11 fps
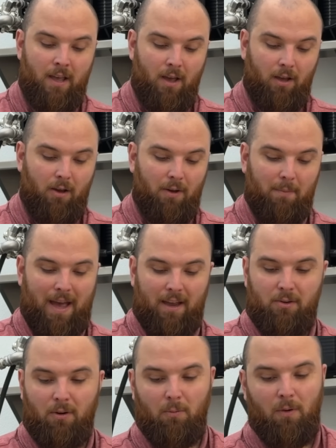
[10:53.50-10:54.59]
going back
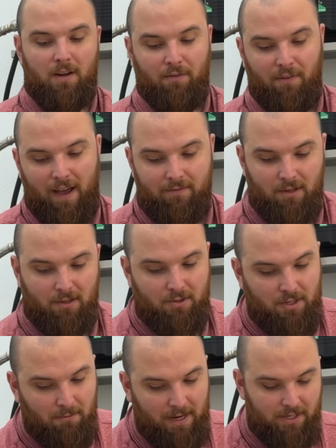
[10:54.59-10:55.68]
to our 1 to 5
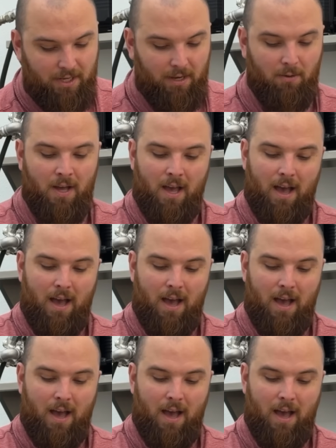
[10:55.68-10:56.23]
dilution ratio,